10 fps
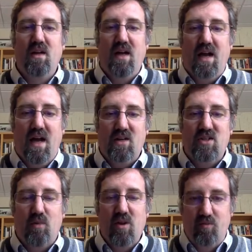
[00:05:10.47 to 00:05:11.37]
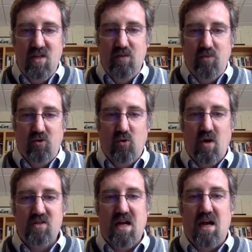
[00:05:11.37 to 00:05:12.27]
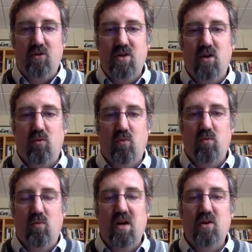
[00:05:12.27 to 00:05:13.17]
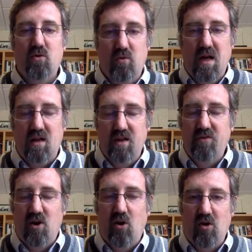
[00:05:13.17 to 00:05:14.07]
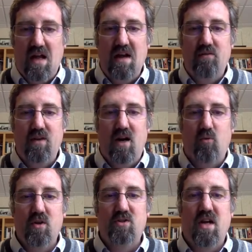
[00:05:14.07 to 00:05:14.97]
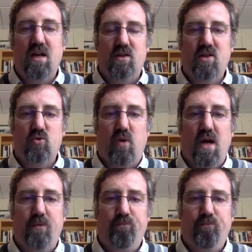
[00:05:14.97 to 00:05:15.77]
And some of the people who I was out there with who had lived their whole life there would say it this way: